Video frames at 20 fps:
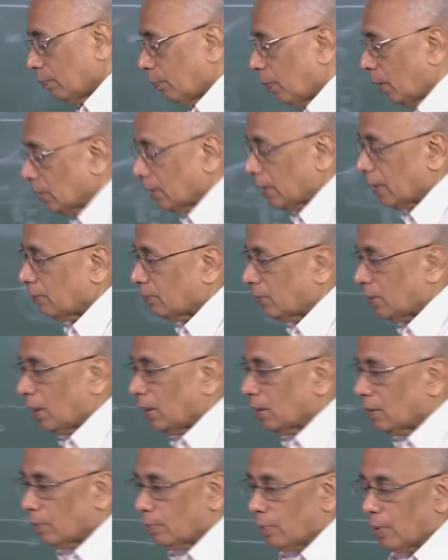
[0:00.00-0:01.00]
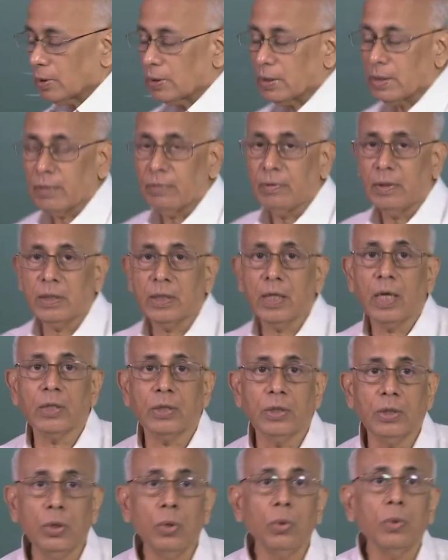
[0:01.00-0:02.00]
positive char positively
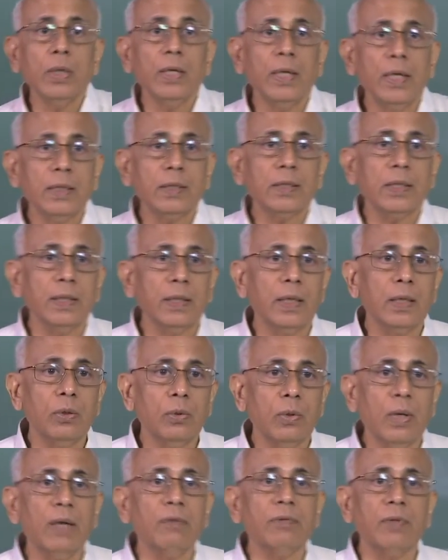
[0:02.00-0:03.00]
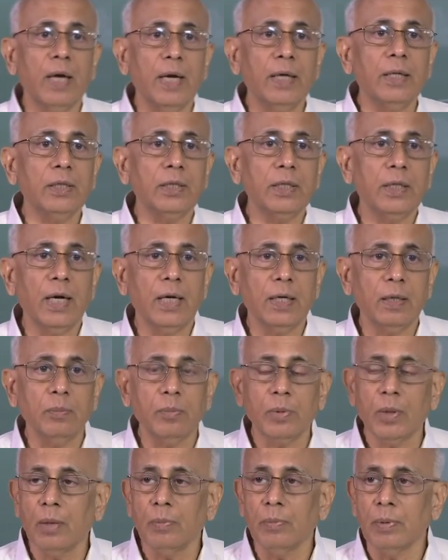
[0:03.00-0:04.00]
charged nucleus and then you have the hydrogen atom
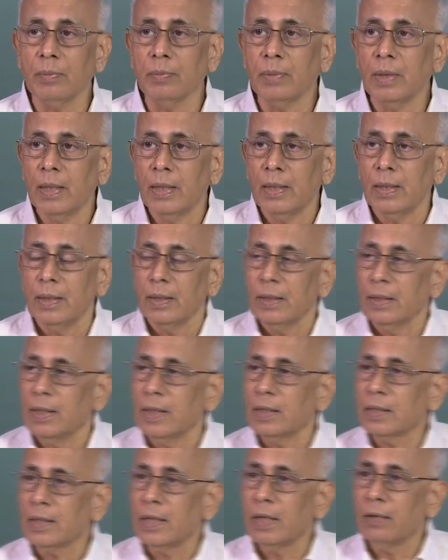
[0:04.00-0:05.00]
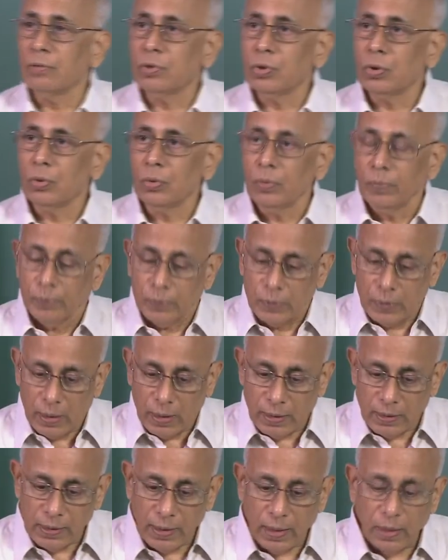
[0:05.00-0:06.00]
problem this gives you
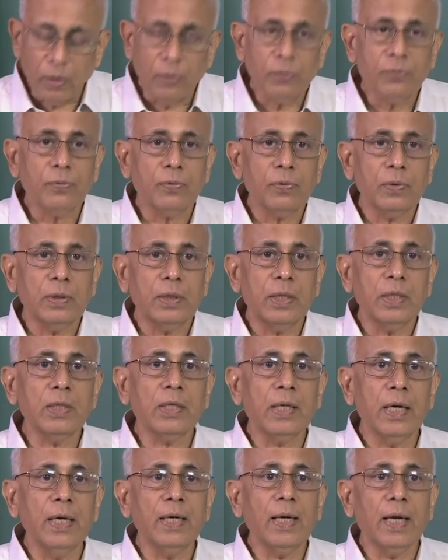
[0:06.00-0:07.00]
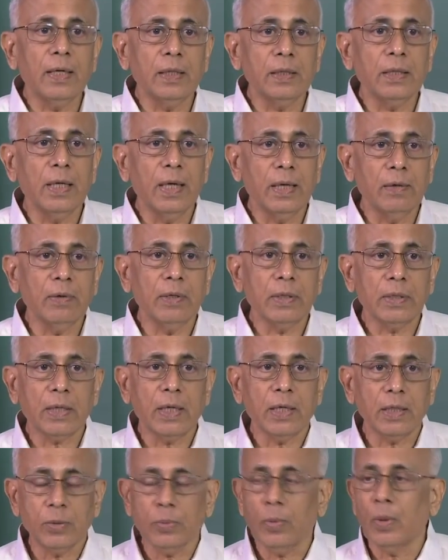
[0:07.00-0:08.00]
a set of discrete energy levels
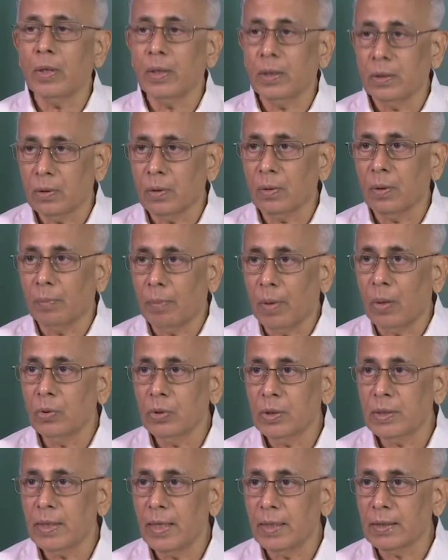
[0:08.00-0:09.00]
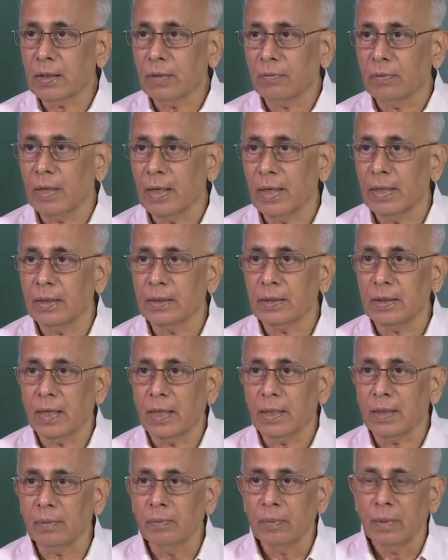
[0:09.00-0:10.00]
corresponding to the bound states of the hydrogen
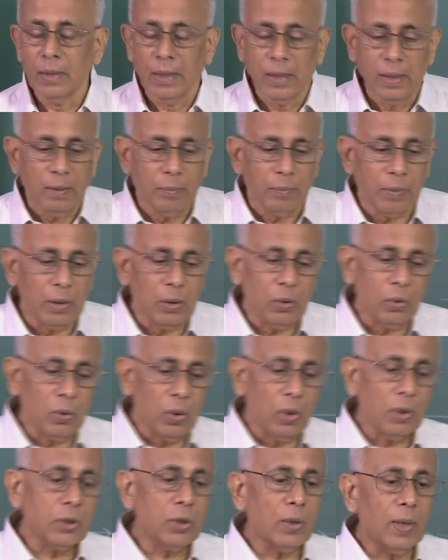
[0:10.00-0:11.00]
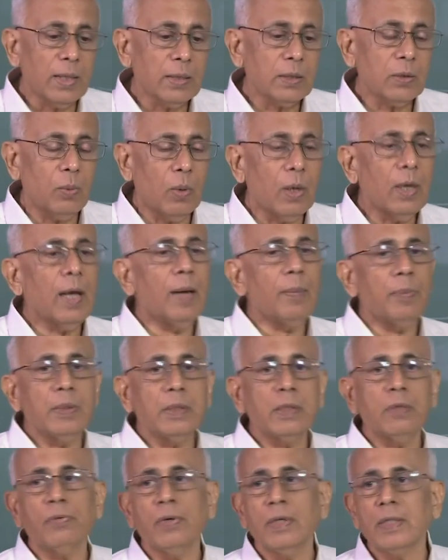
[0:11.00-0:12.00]
atom. But you could also ask what
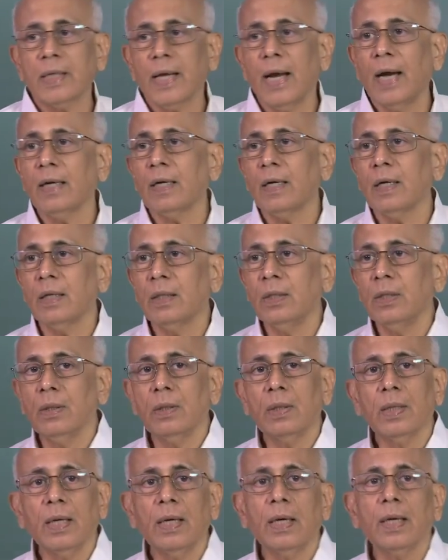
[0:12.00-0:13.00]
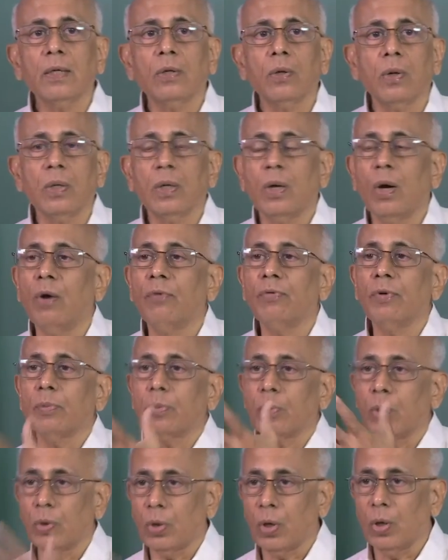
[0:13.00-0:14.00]
happens if I scatter an electron off a
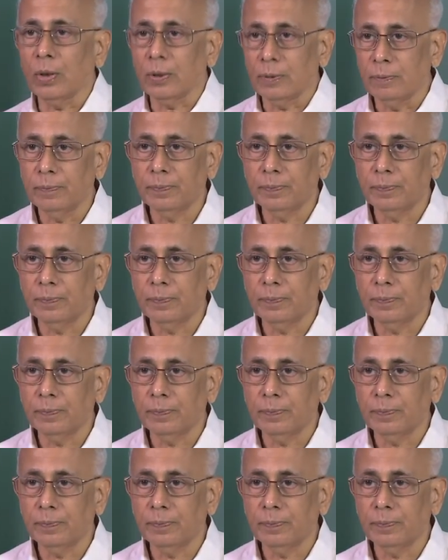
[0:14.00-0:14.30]
proton